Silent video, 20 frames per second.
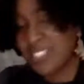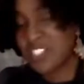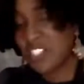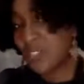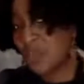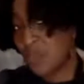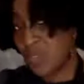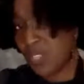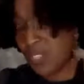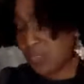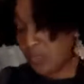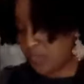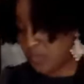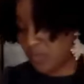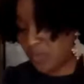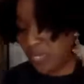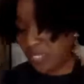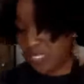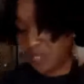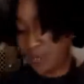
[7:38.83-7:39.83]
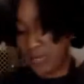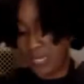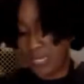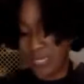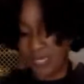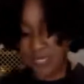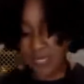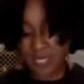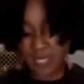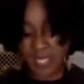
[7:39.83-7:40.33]
This is one of those
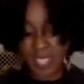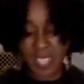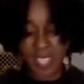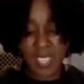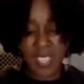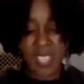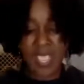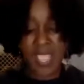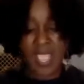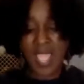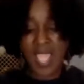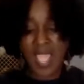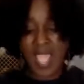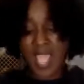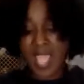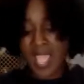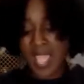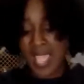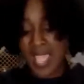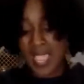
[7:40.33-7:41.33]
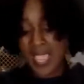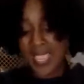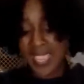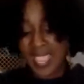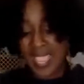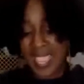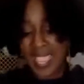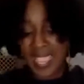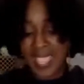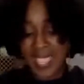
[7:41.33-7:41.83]
recipes.
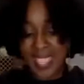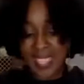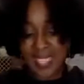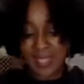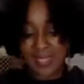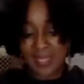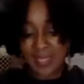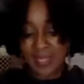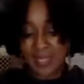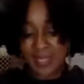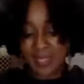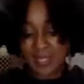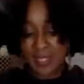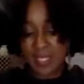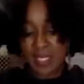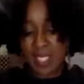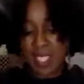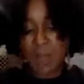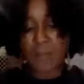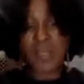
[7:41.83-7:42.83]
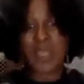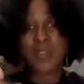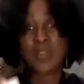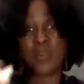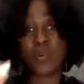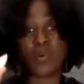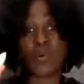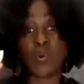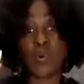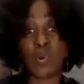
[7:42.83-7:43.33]
I add
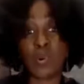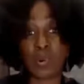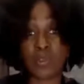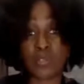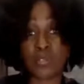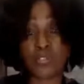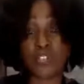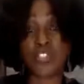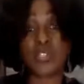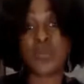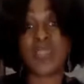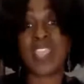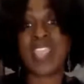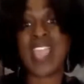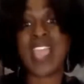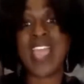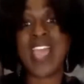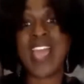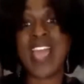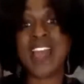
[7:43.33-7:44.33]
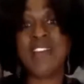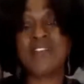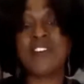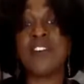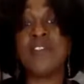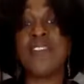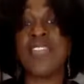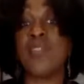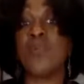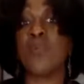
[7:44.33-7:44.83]
about 1/4 to a 1/2
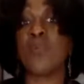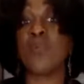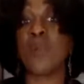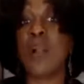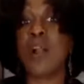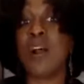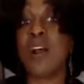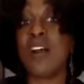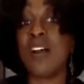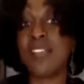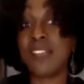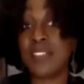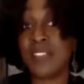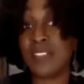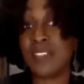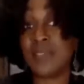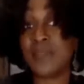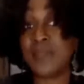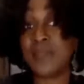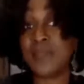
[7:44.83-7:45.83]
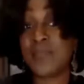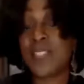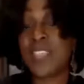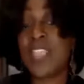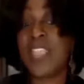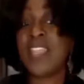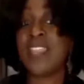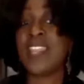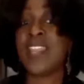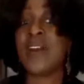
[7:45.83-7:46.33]
of a raw onion.
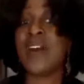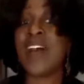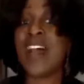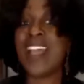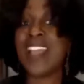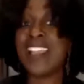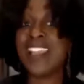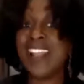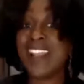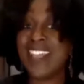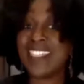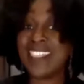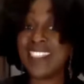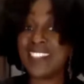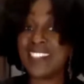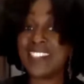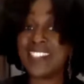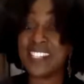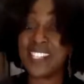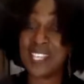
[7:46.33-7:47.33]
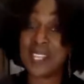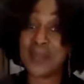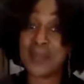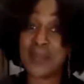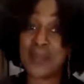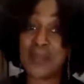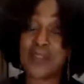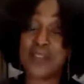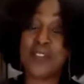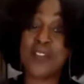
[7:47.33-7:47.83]
Now, I got this tip
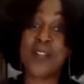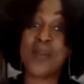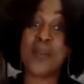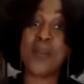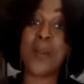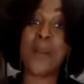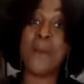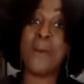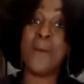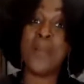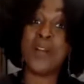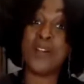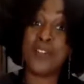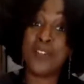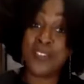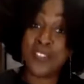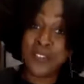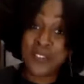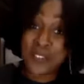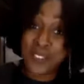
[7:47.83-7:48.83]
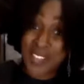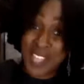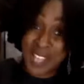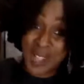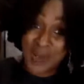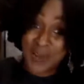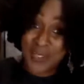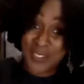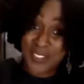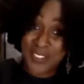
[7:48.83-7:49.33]
from Melvin
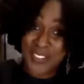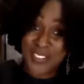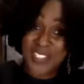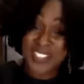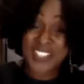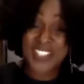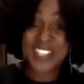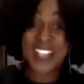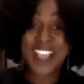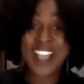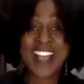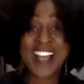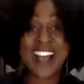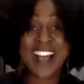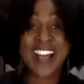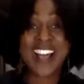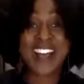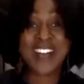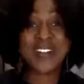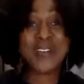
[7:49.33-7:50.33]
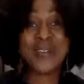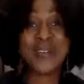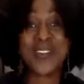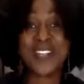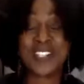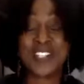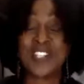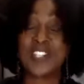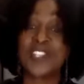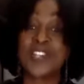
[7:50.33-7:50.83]
Flowers, who
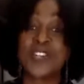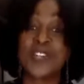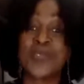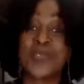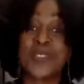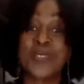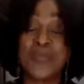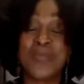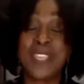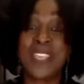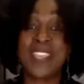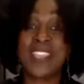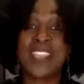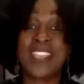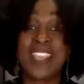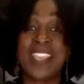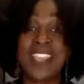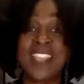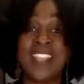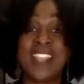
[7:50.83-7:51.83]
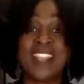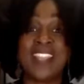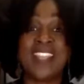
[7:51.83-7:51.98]
went to church with me